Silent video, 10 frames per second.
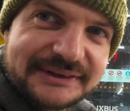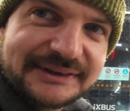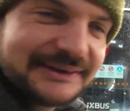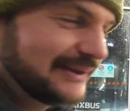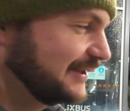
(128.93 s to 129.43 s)
Are
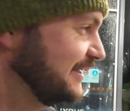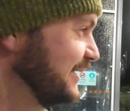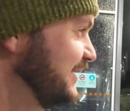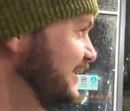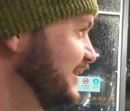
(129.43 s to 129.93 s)
you actually
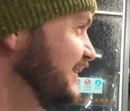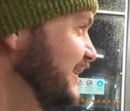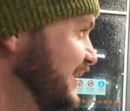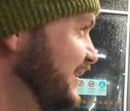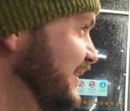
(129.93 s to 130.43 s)
kidding me?
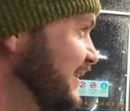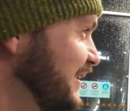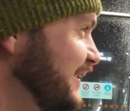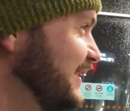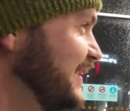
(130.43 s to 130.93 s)

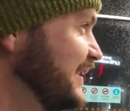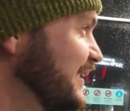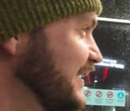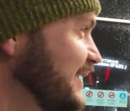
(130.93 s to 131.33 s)
Absolutely not.